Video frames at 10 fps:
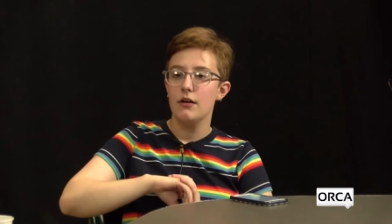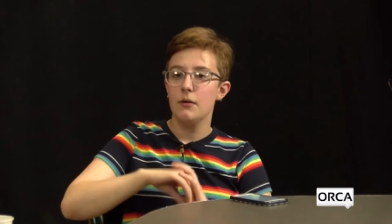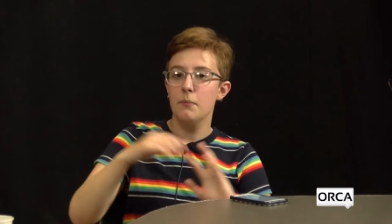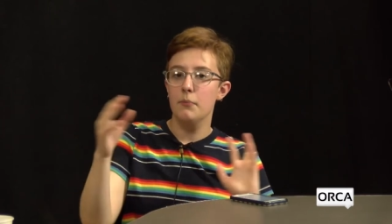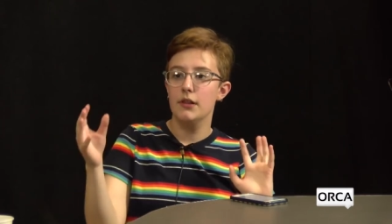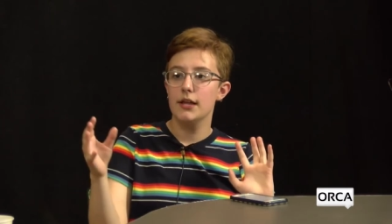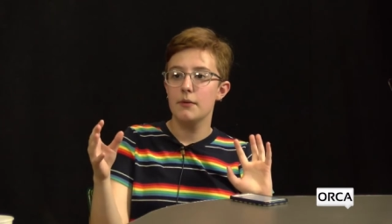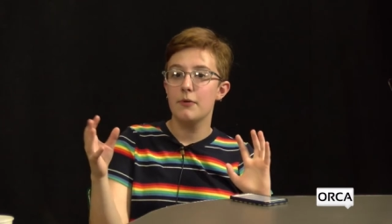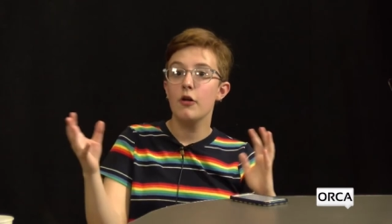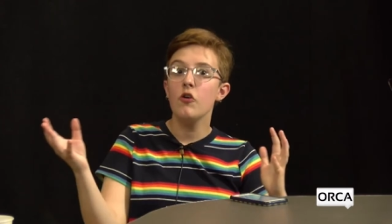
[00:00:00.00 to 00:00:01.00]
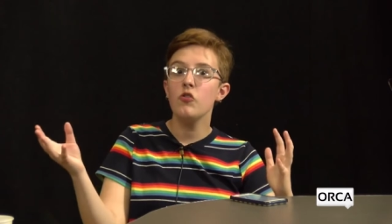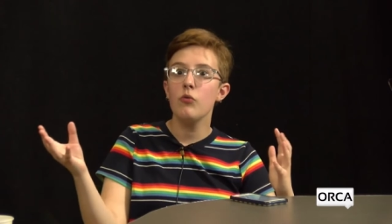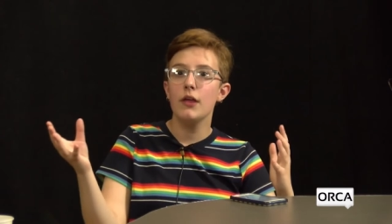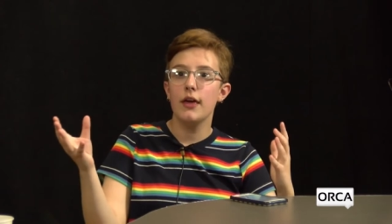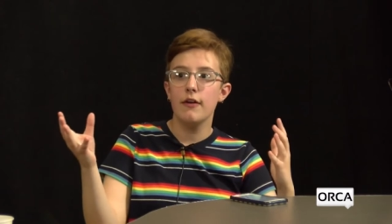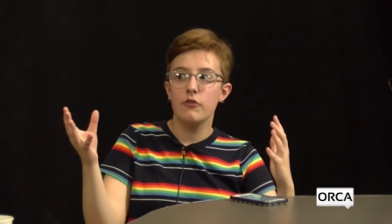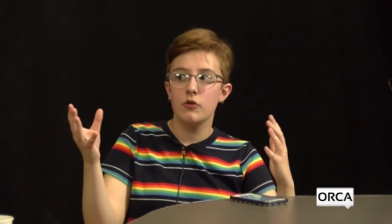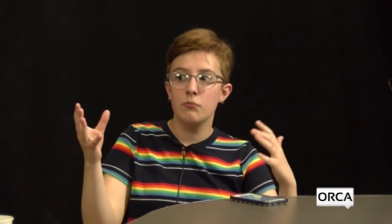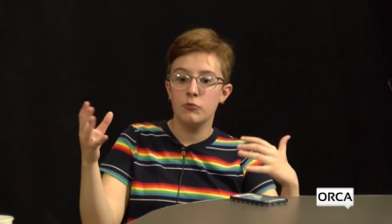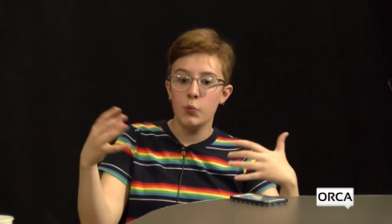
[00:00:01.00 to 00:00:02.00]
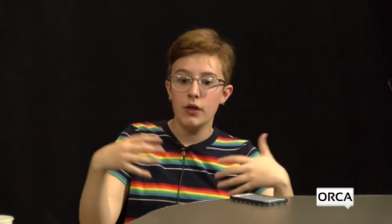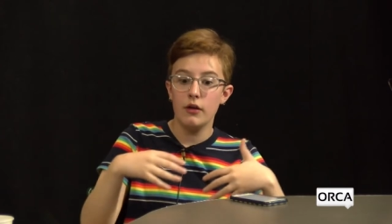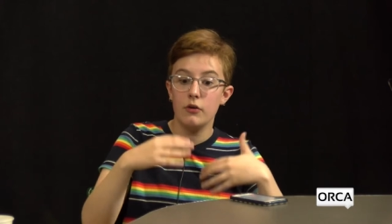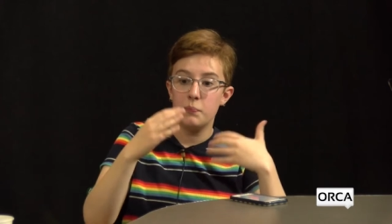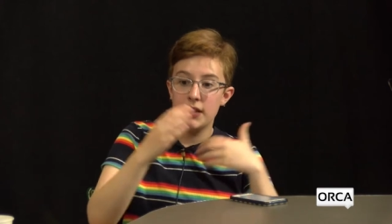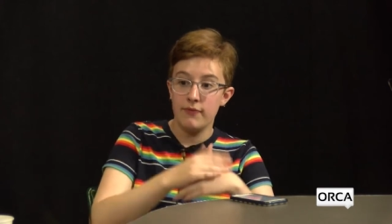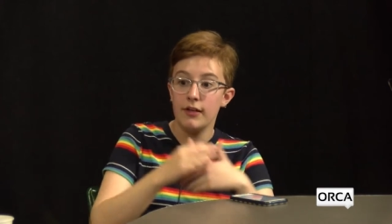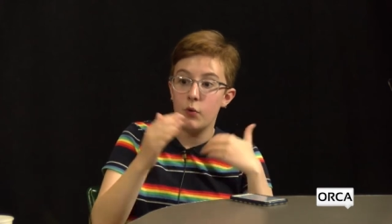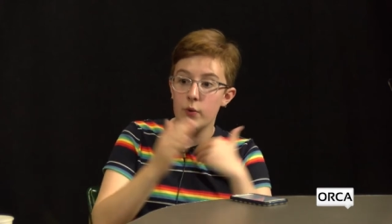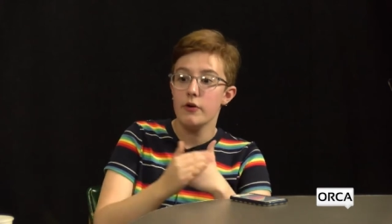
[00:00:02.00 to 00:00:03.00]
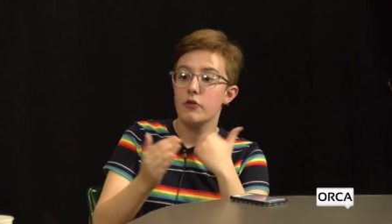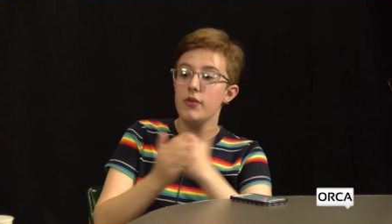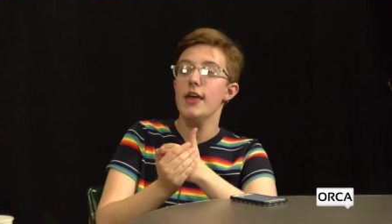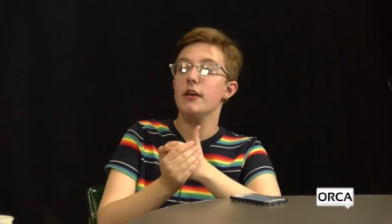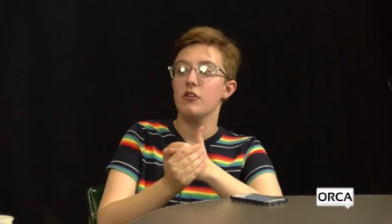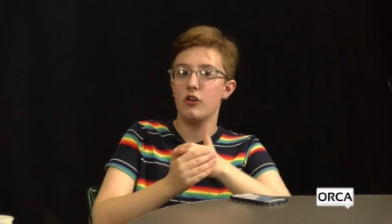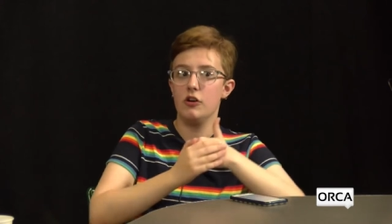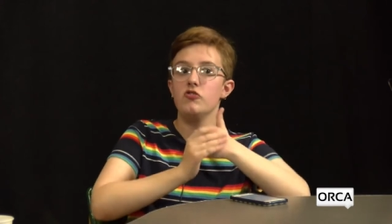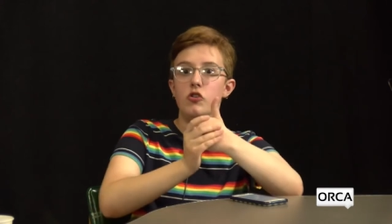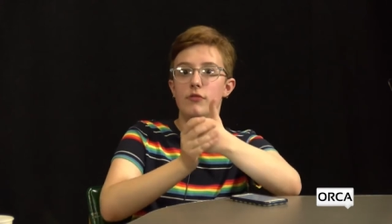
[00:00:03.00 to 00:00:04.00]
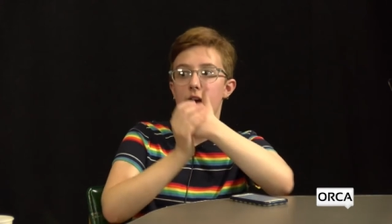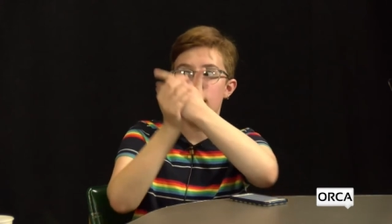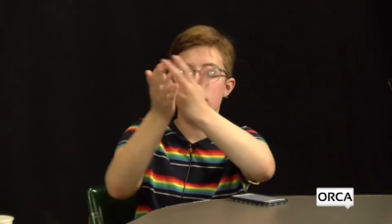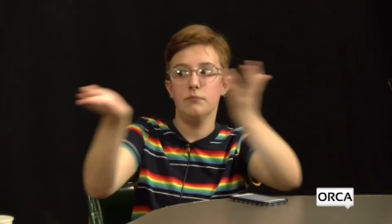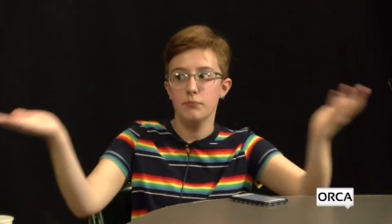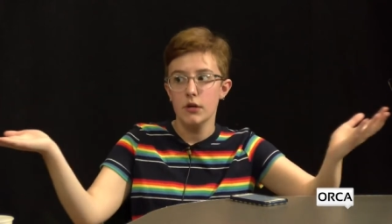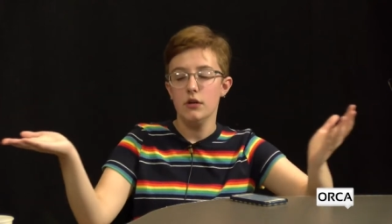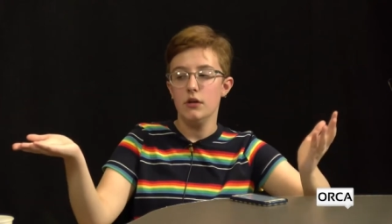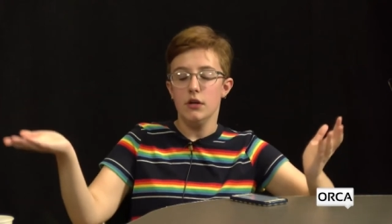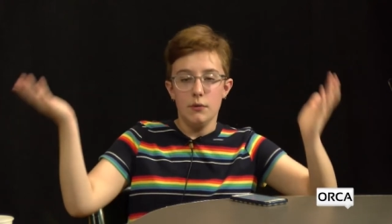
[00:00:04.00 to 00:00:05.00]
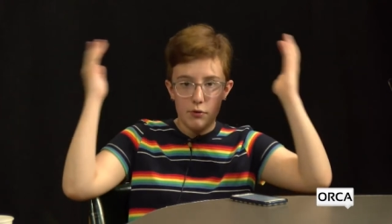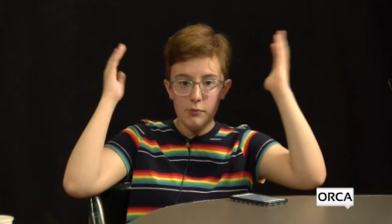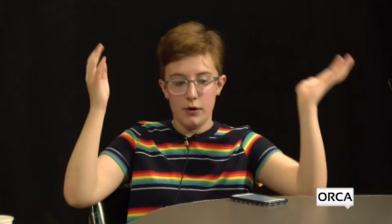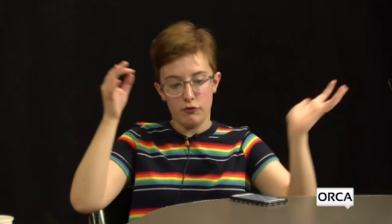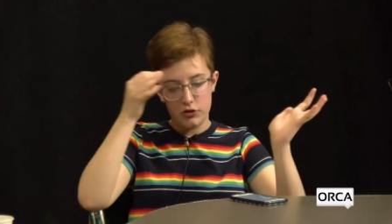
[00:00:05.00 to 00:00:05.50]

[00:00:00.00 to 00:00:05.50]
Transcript: But yeah. like, but also like if you're doing like a specifically queer thing, you're gonna show that in the promos.